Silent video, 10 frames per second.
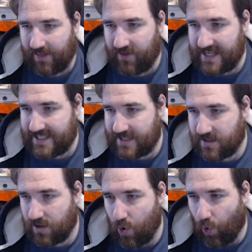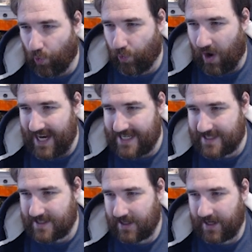this is all
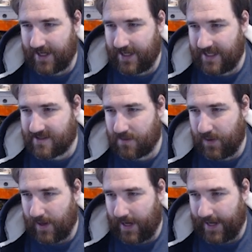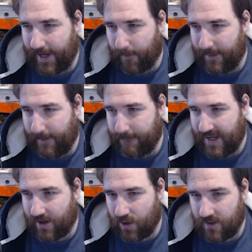right. It needs to be a little bit
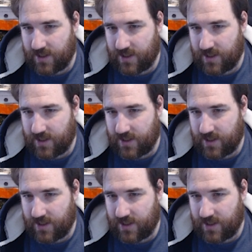bigger at the